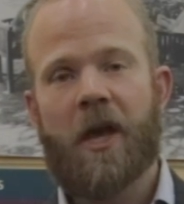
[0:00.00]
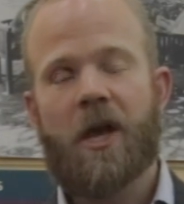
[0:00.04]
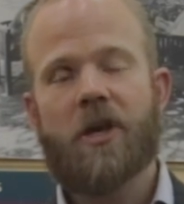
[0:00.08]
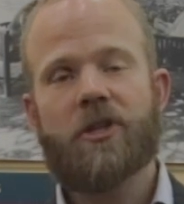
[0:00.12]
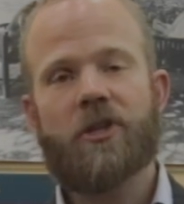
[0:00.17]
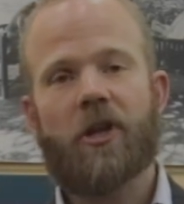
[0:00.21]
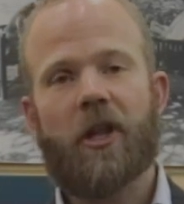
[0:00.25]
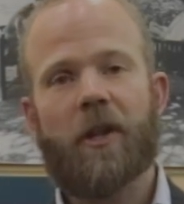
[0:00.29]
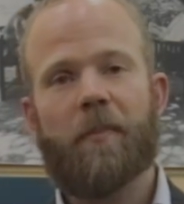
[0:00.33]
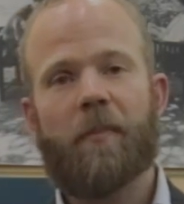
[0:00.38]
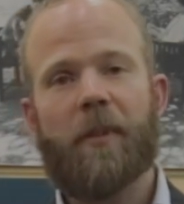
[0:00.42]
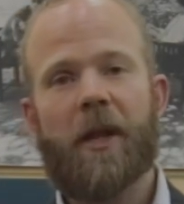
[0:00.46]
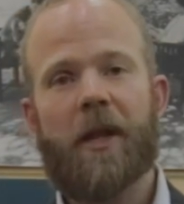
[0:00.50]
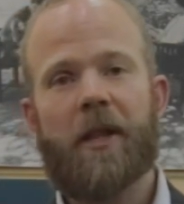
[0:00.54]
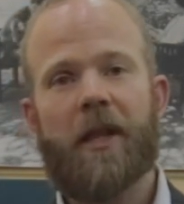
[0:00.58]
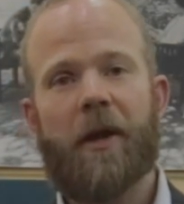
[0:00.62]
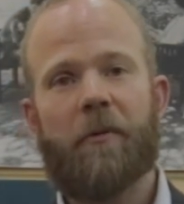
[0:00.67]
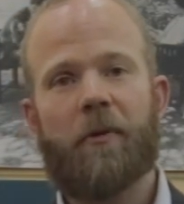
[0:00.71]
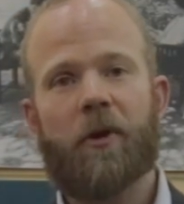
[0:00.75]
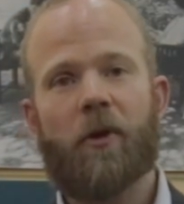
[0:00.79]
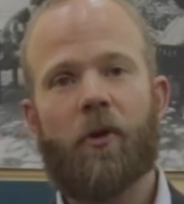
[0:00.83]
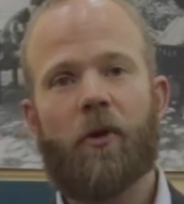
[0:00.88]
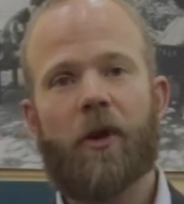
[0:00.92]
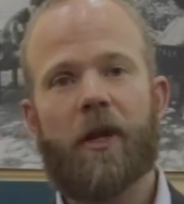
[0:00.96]
So I'll play
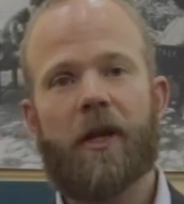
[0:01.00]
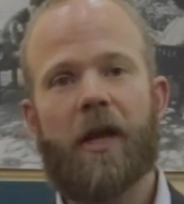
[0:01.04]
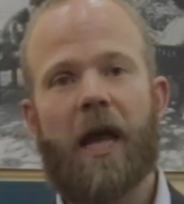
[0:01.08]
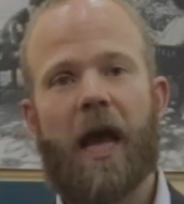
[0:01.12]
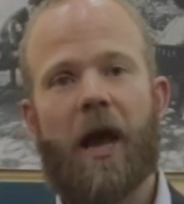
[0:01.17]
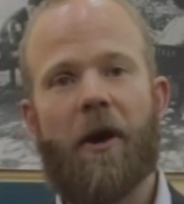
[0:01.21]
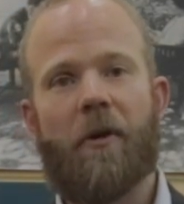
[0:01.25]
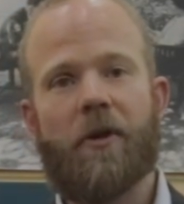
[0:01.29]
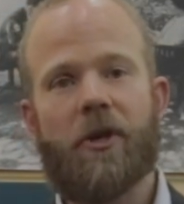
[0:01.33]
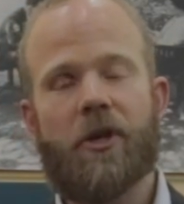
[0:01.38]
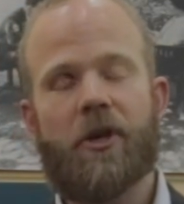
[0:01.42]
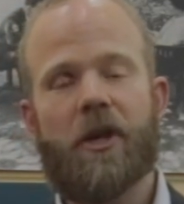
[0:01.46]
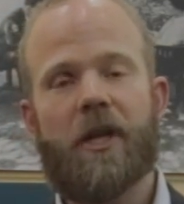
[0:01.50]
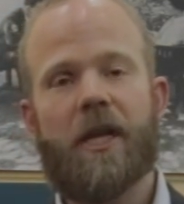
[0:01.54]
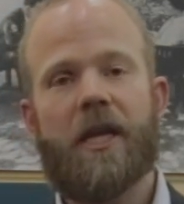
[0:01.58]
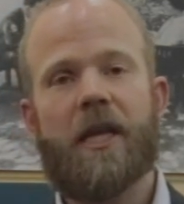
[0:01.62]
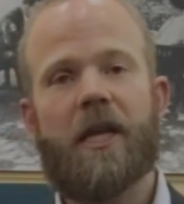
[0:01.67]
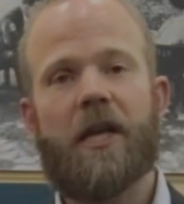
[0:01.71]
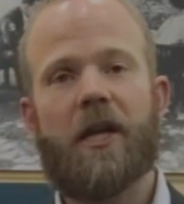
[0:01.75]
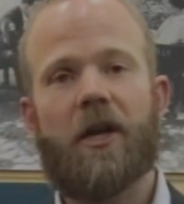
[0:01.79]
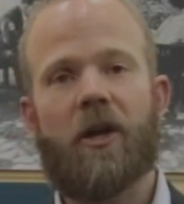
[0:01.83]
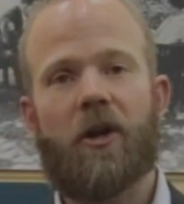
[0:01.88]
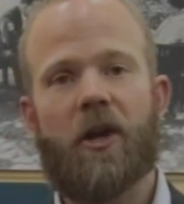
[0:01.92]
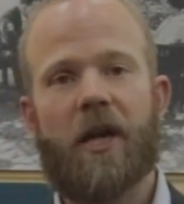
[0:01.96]
that recording now, and you can
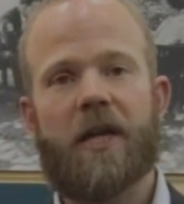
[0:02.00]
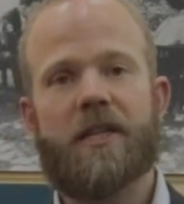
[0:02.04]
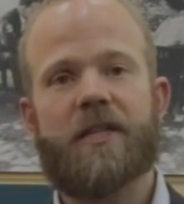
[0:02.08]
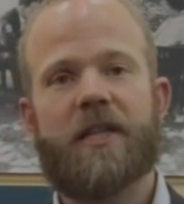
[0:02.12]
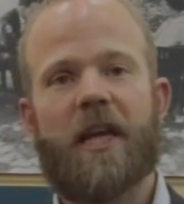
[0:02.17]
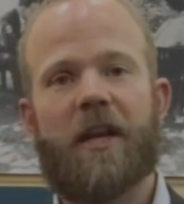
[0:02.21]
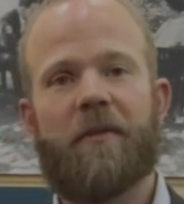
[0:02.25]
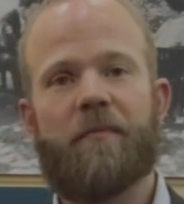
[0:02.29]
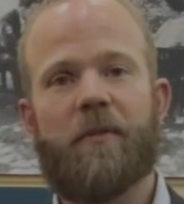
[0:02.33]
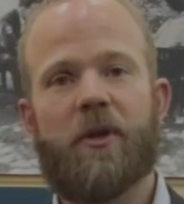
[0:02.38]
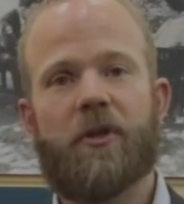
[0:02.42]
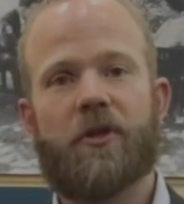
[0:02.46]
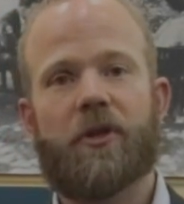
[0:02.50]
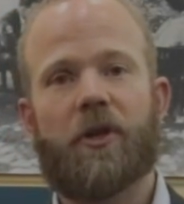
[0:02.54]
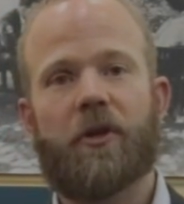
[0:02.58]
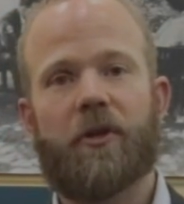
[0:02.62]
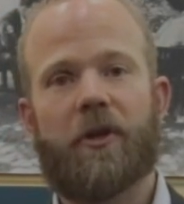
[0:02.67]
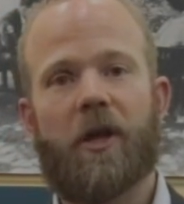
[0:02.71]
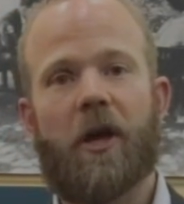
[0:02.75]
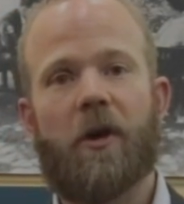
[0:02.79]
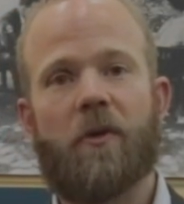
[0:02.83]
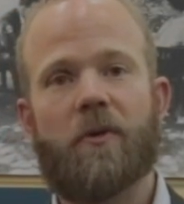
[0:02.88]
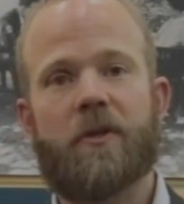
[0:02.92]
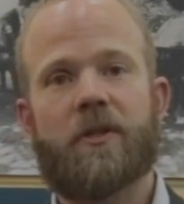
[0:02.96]
hear a set of musical
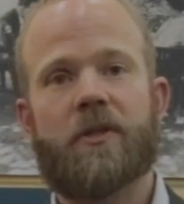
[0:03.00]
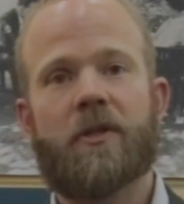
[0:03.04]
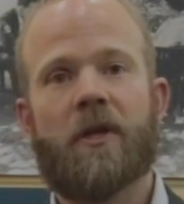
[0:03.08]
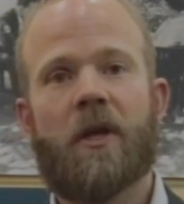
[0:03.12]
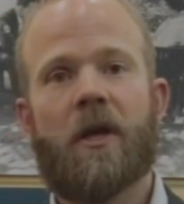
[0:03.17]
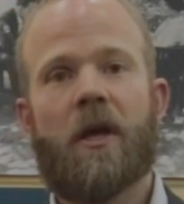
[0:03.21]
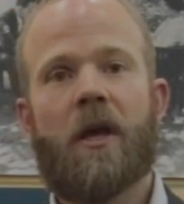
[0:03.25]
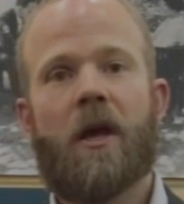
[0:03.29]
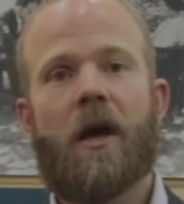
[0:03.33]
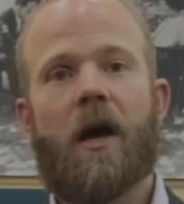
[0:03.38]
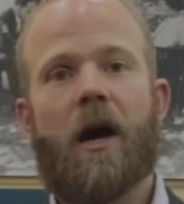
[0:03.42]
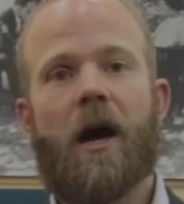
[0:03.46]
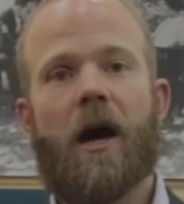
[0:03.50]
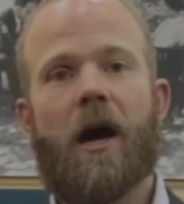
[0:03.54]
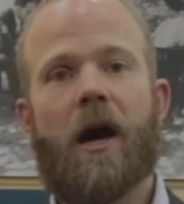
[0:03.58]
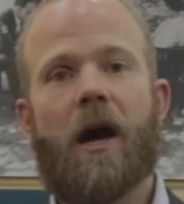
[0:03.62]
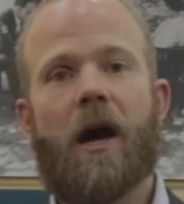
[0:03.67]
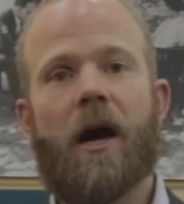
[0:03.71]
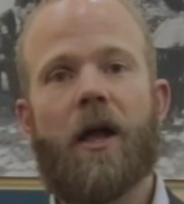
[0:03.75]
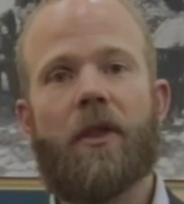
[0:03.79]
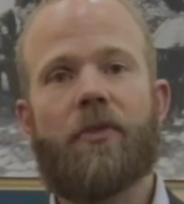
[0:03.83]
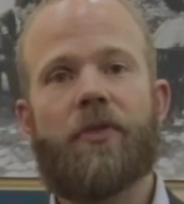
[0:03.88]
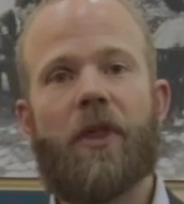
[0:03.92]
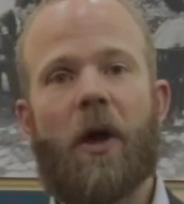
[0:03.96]
notes
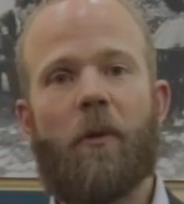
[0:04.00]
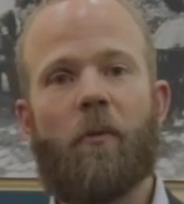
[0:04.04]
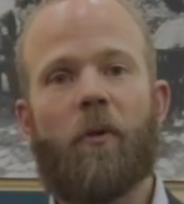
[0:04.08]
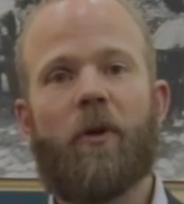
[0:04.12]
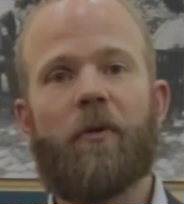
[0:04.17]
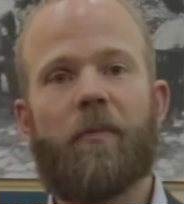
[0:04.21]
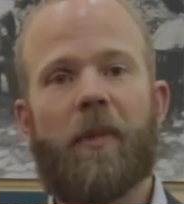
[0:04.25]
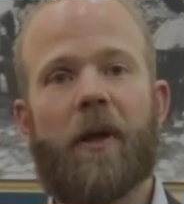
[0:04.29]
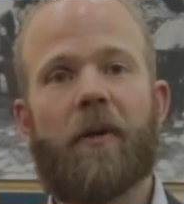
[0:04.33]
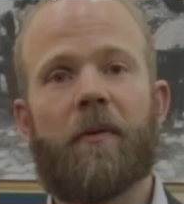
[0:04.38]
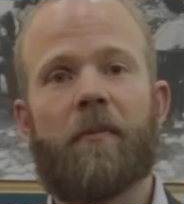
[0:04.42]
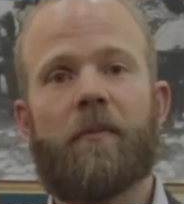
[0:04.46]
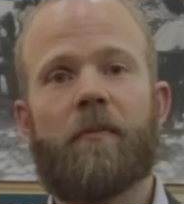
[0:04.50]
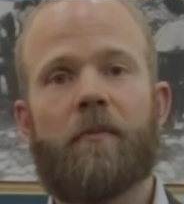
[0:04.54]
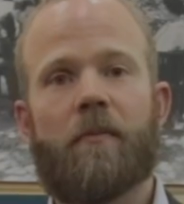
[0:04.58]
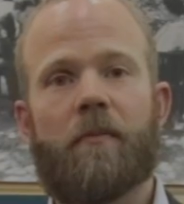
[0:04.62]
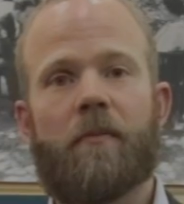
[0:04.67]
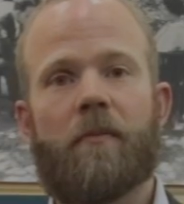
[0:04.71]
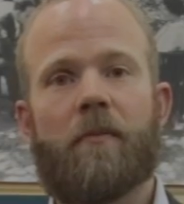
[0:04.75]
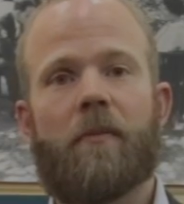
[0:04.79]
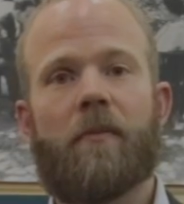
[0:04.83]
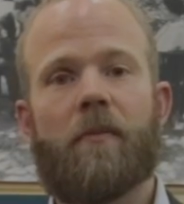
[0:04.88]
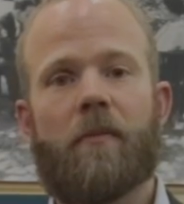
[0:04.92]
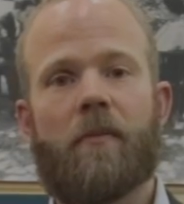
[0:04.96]
that would have been
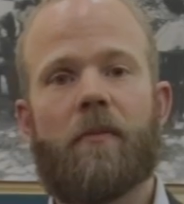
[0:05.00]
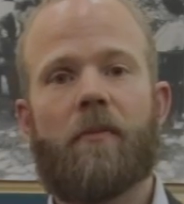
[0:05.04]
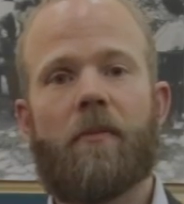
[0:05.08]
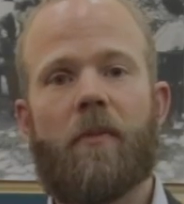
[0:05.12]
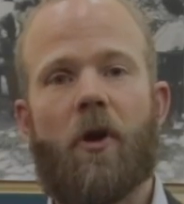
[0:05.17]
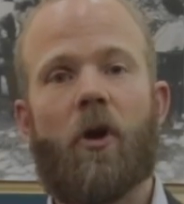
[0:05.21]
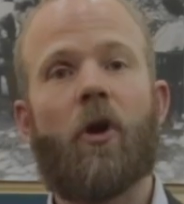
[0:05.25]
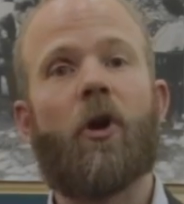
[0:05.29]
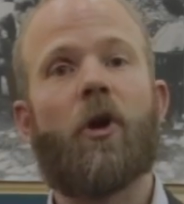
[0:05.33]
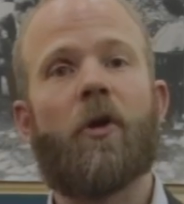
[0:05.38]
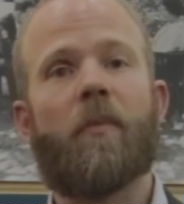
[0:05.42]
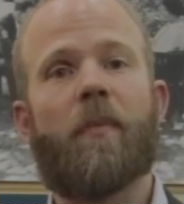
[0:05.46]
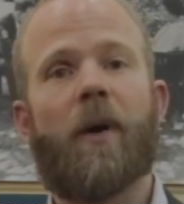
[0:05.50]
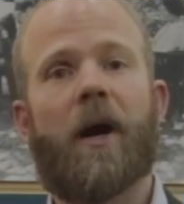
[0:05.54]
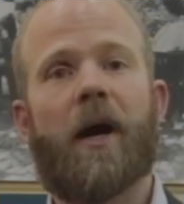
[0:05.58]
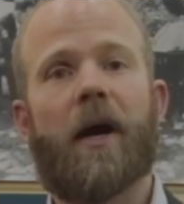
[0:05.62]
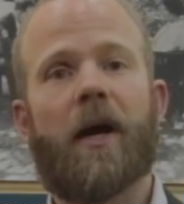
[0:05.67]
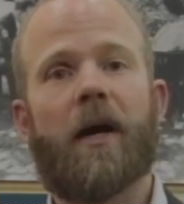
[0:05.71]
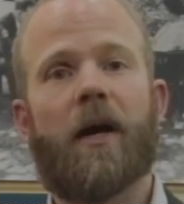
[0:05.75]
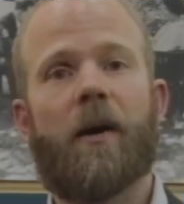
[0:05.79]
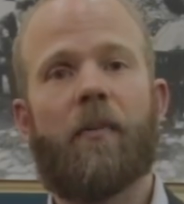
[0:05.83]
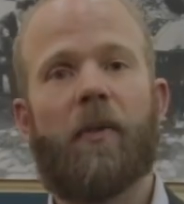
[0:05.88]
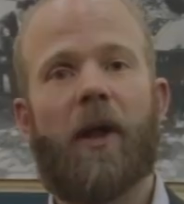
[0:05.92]
heard by a